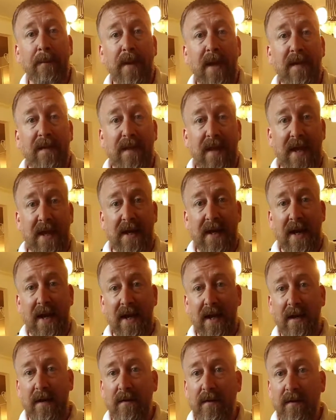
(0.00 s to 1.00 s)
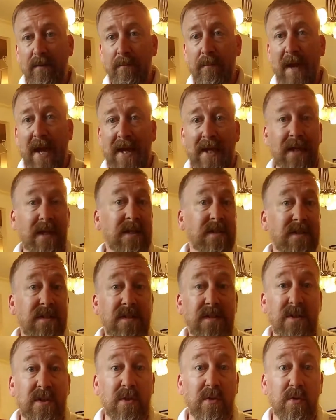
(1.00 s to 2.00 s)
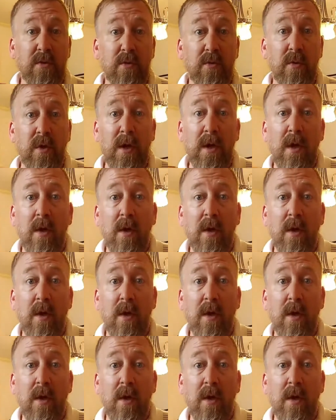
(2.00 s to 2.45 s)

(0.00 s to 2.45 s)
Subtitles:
And then baggies to